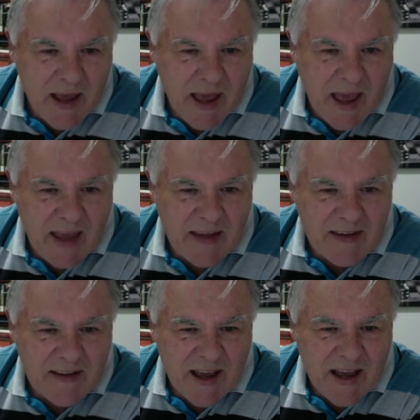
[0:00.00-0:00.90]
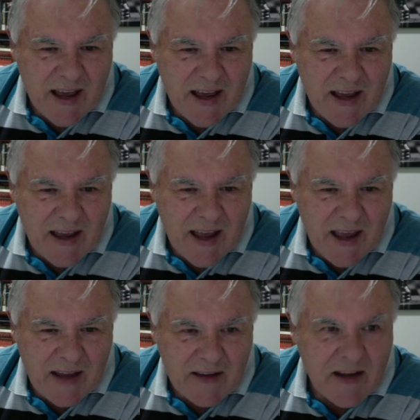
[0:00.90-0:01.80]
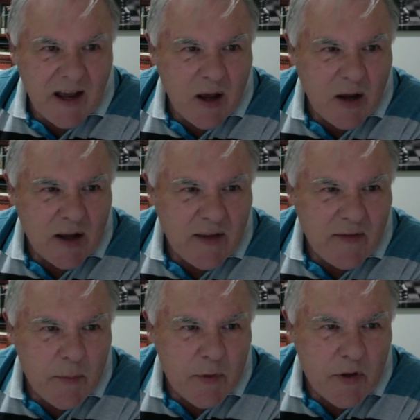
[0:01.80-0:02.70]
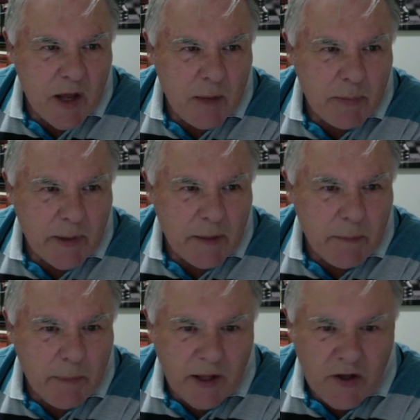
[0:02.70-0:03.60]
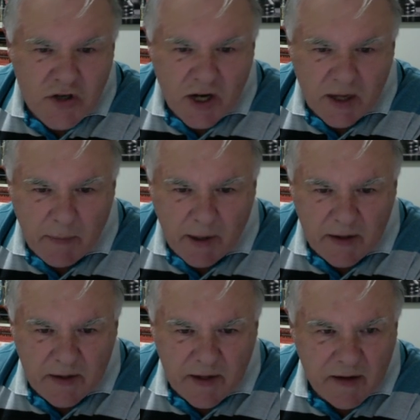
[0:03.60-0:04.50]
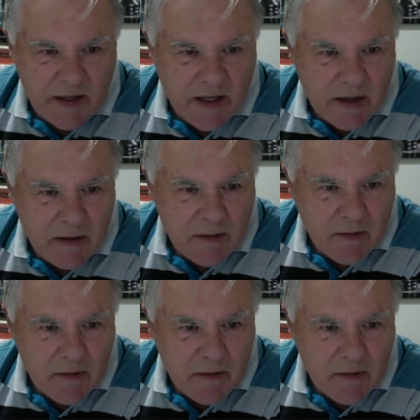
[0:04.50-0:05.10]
and give him a big checkmate down here,